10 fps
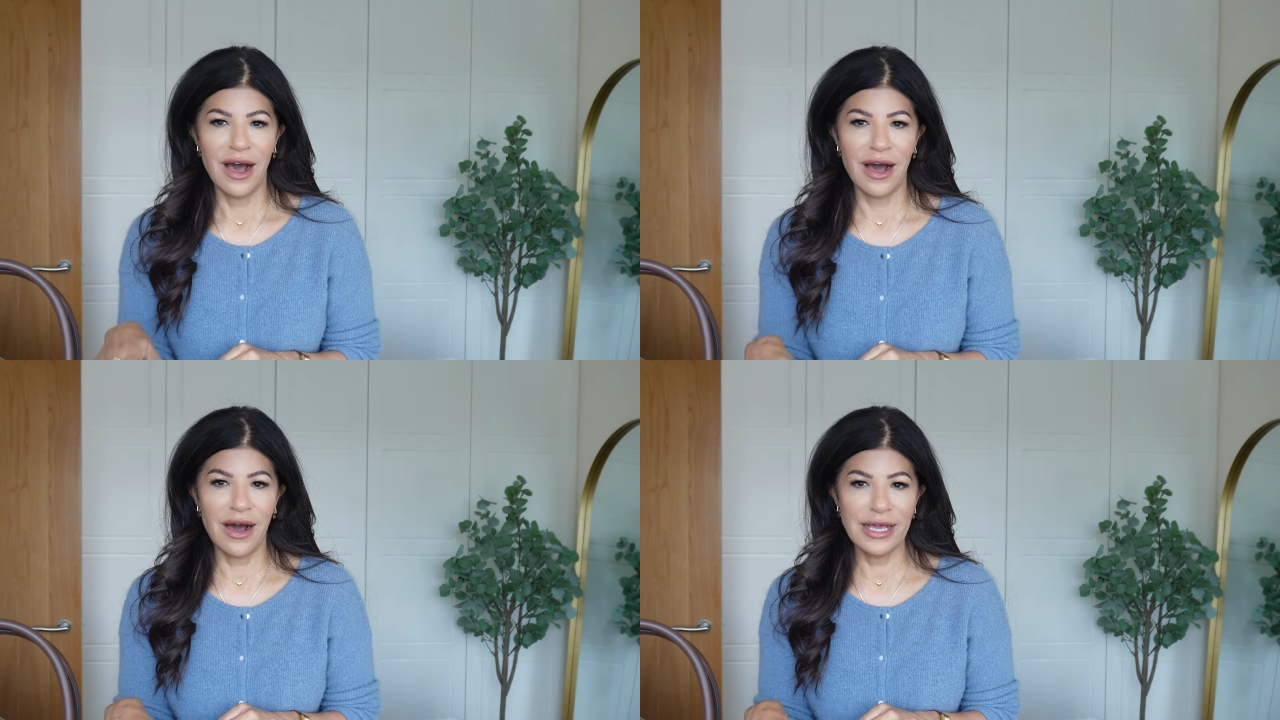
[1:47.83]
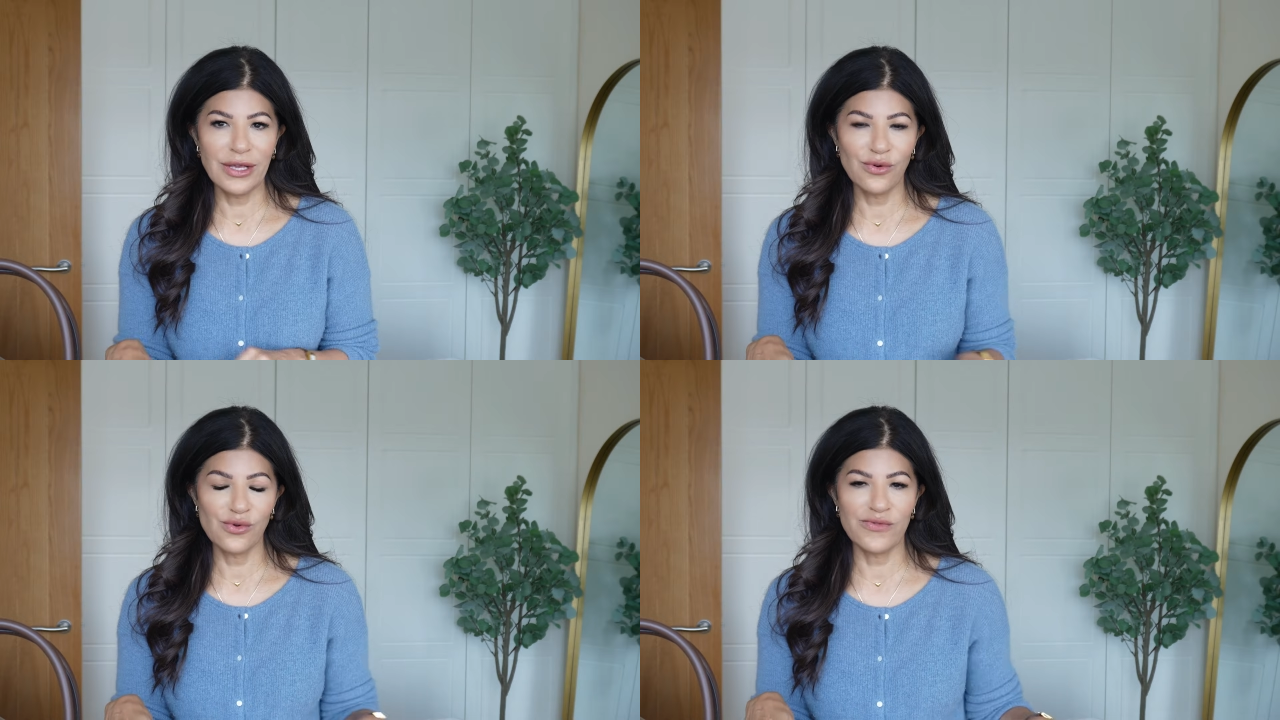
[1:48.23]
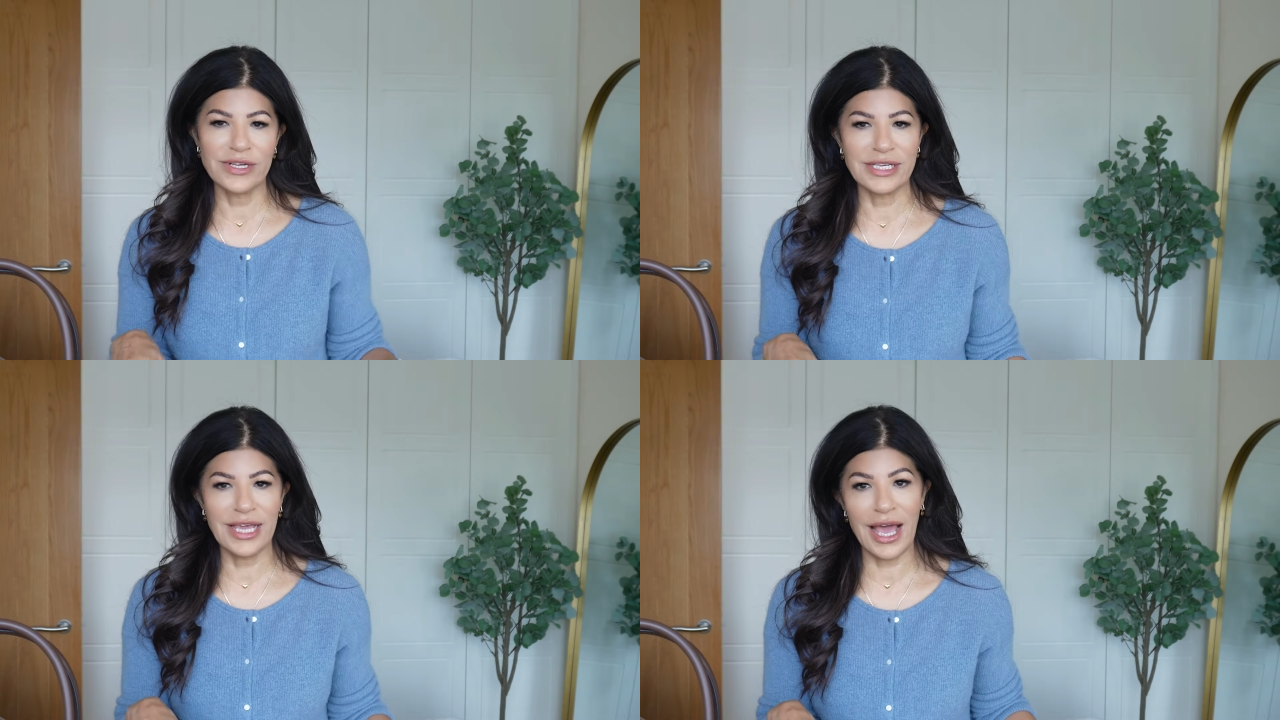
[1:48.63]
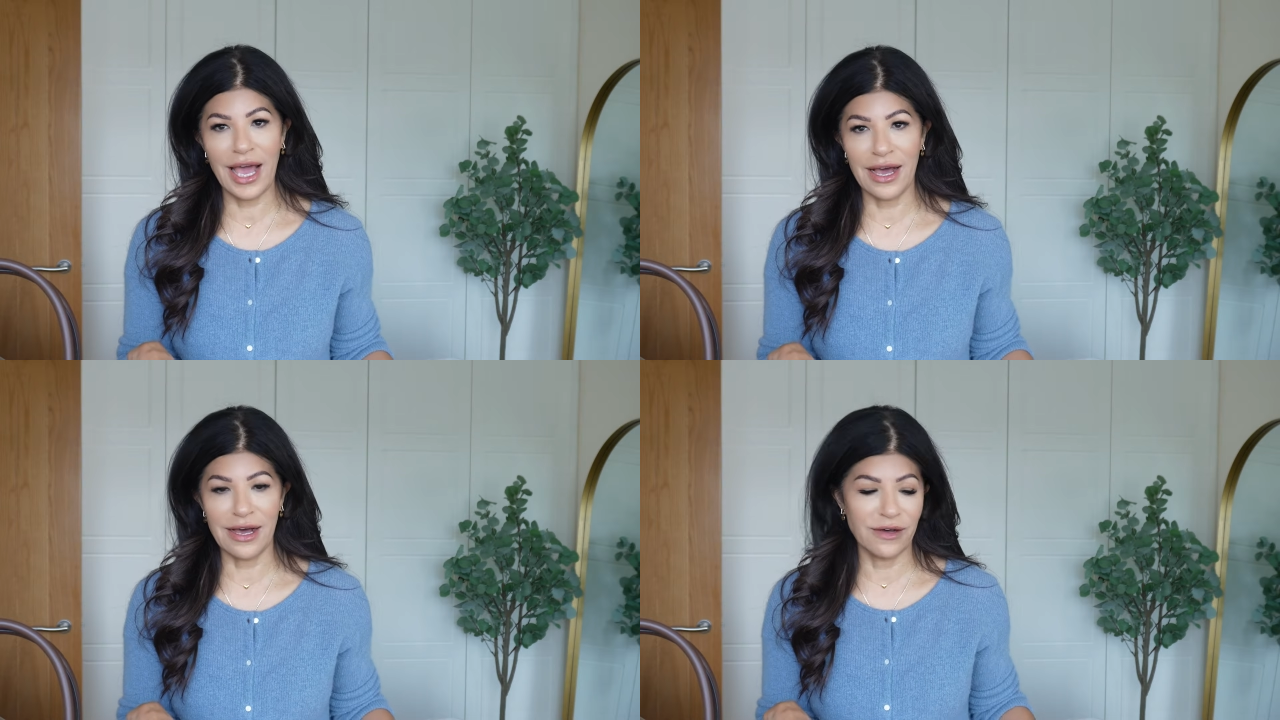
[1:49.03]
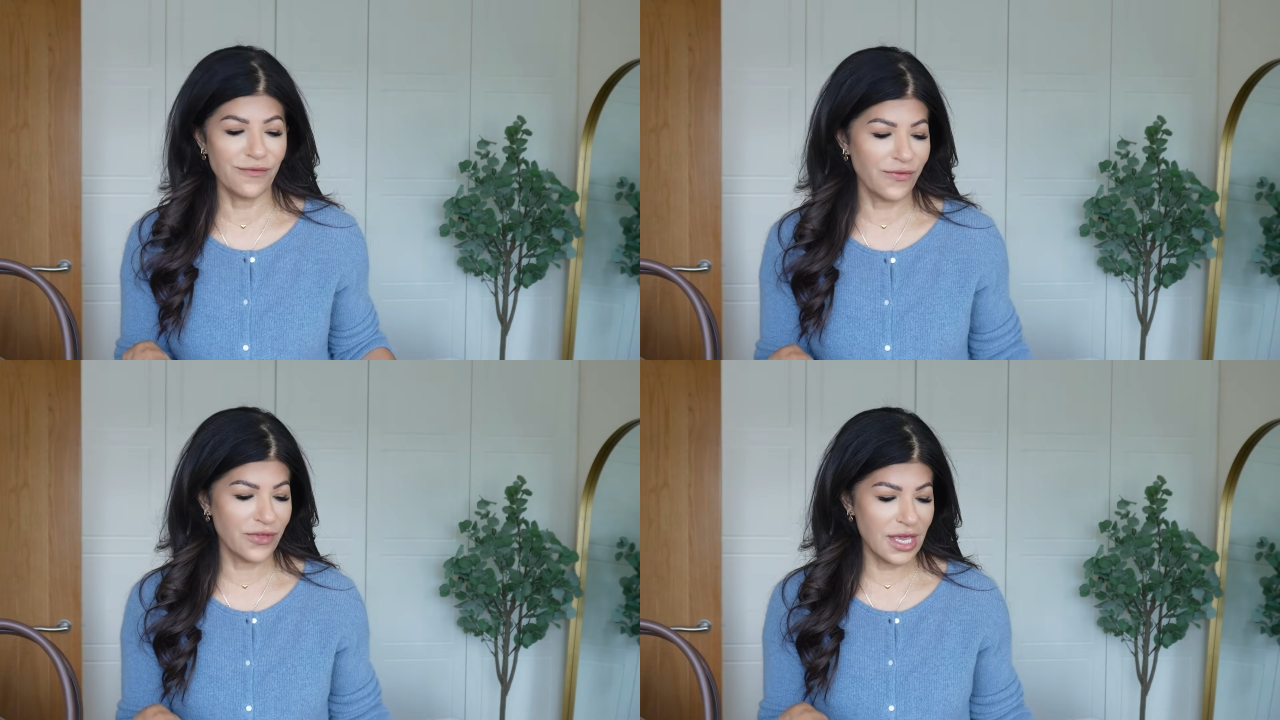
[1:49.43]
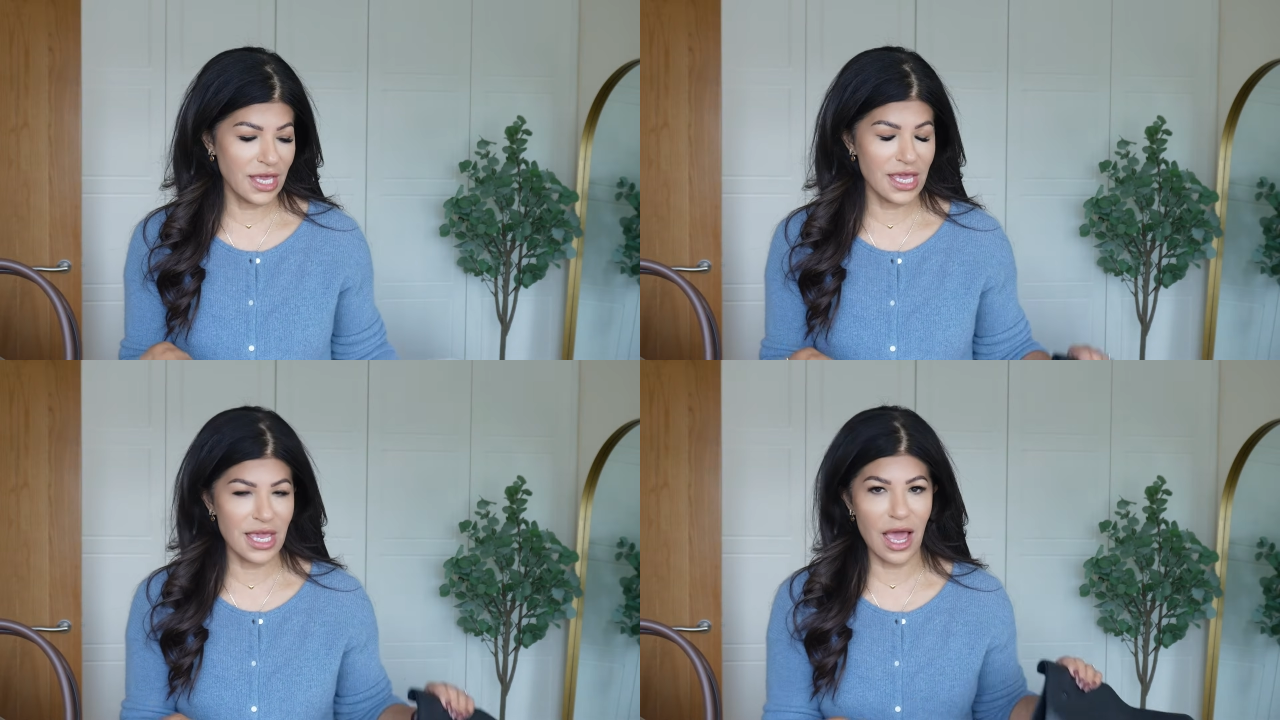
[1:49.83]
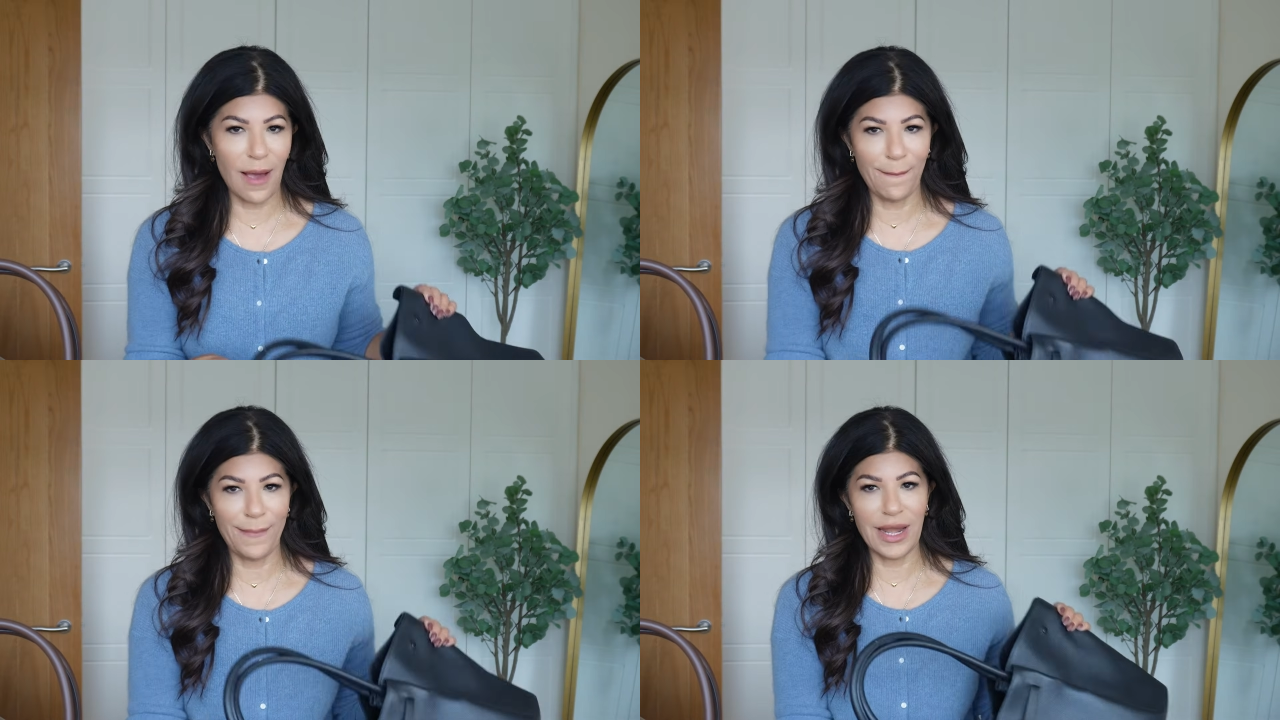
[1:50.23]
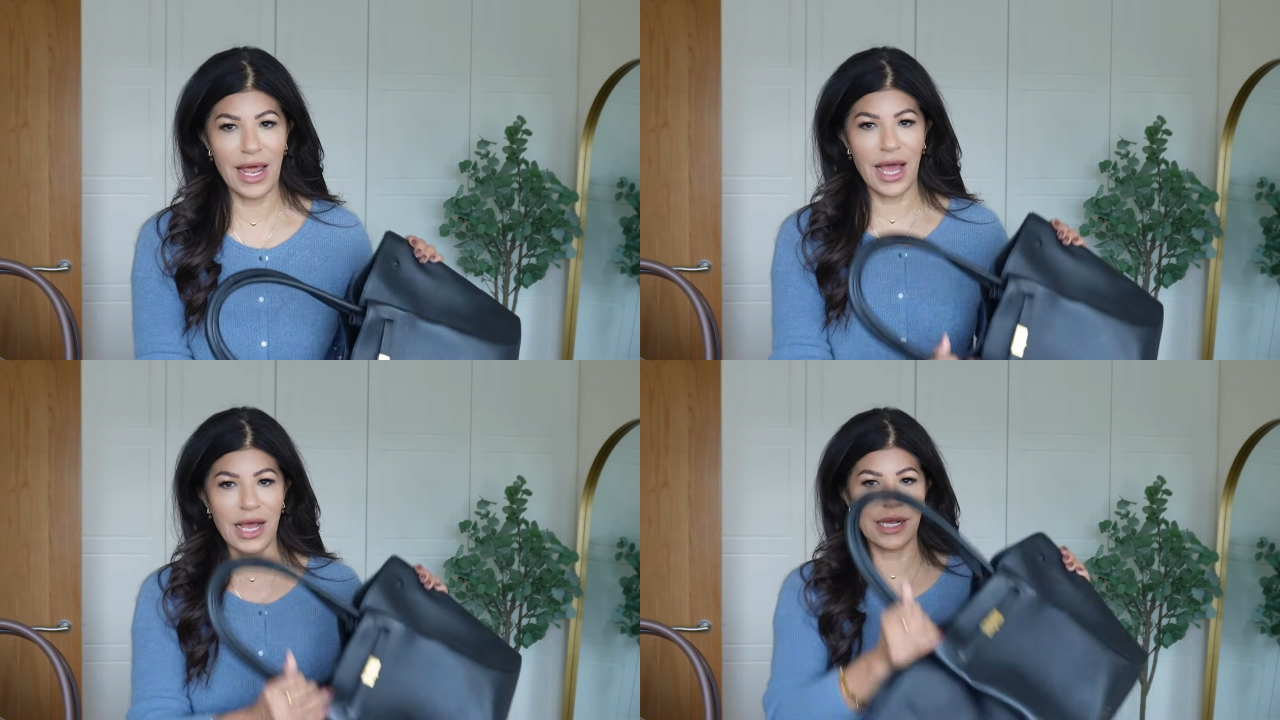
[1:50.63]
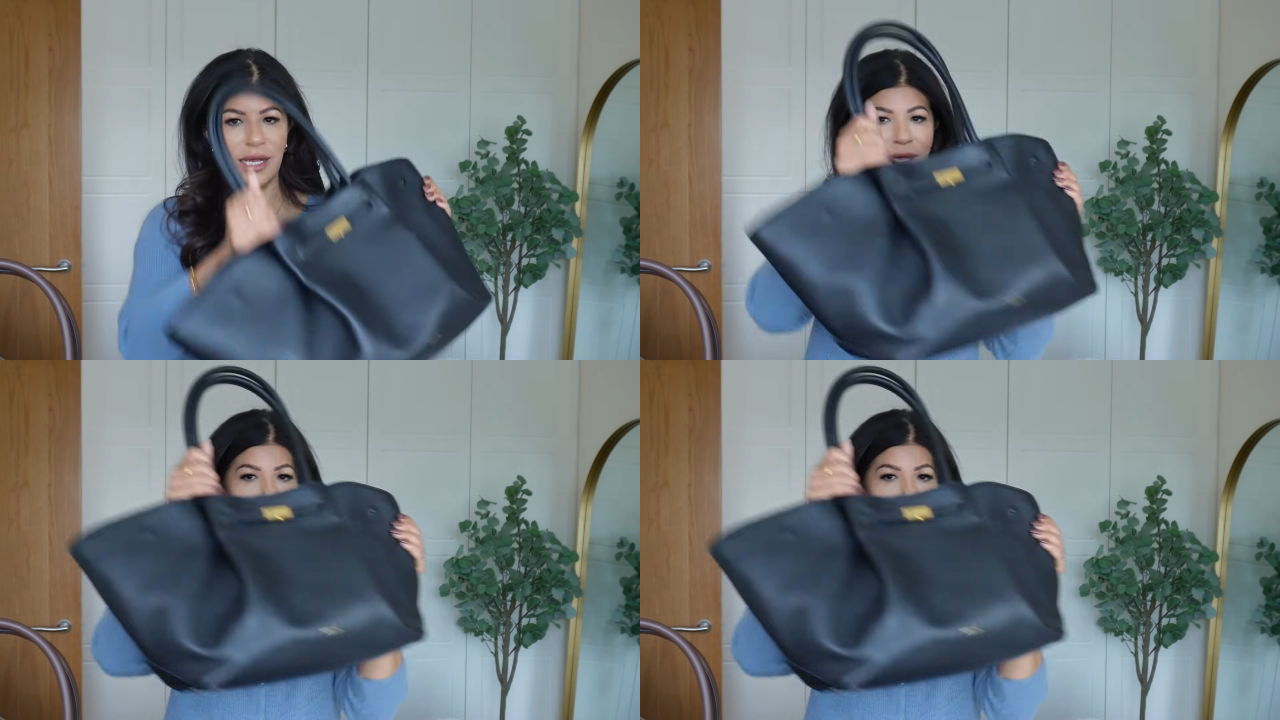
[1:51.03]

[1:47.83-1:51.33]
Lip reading: I already have the black